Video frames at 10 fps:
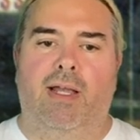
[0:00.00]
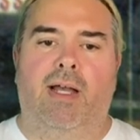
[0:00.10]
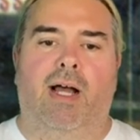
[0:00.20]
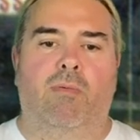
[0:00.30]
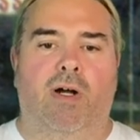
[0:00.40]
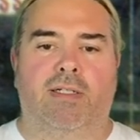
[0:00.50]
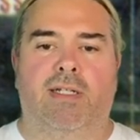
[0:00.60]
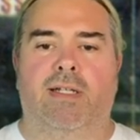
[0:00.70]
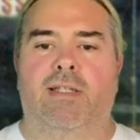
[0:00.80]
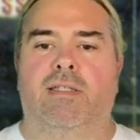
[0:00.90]
I walked
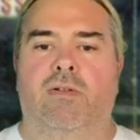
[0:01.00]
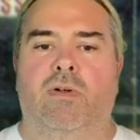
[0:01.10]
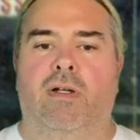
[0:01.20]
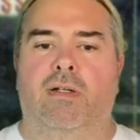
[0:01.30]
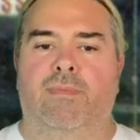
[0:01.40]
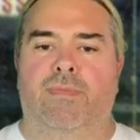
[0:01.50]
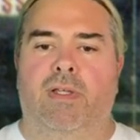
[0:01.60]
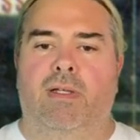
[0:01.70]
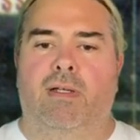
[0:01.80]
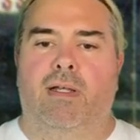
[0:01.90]
into the store
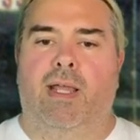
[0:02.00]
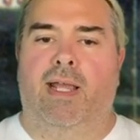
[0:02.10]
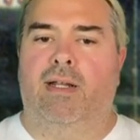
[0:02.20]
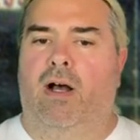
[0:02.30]
and